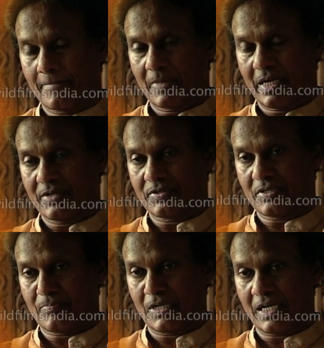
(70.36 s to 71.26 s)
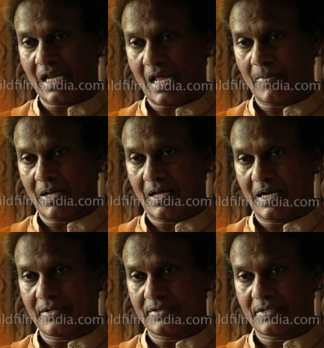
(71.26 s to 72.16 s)
and Balarama
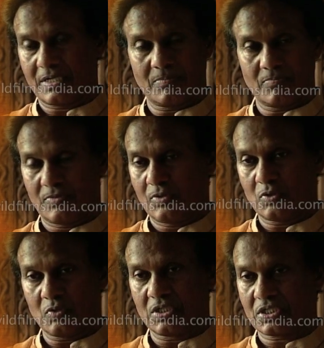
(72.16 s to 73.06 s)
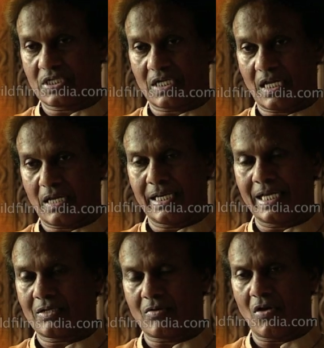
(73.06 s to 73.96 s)
and, you know, Yudhishthira,
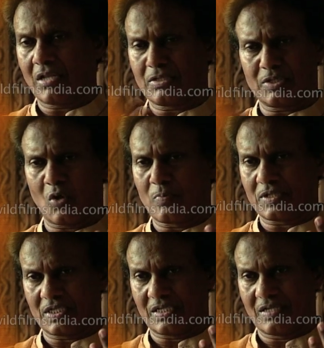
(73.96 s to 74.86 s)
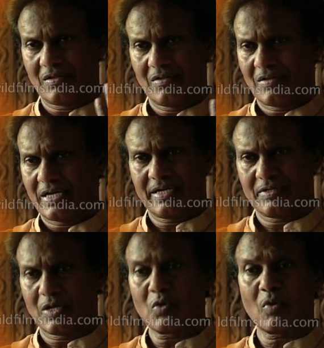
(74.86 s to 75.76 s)
like all the Draupati
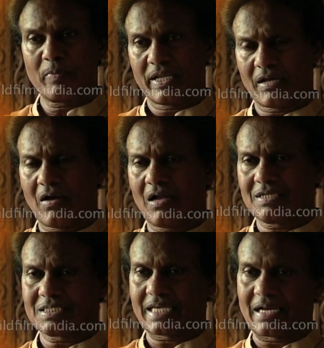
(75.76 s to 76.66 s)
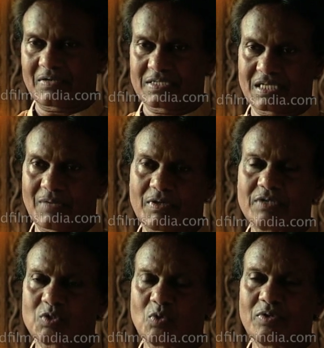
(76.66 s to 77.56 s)
and Rukmini, all these characters come.
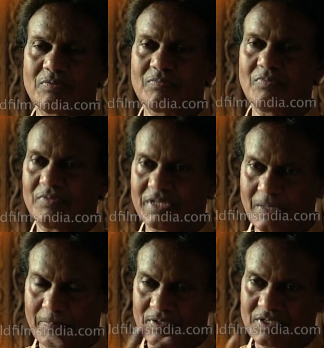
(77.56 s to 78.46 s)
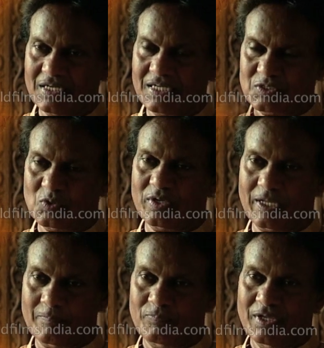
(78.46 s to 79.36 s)
So they present a story.
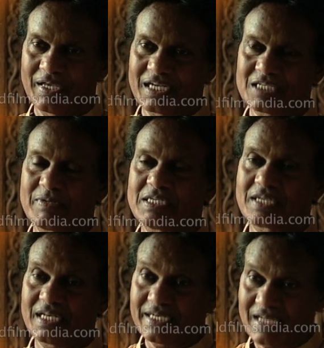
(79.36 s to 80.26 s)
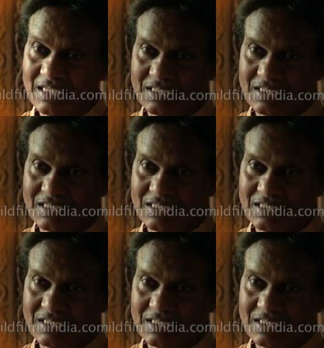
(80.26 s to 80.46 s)
It is basically a dance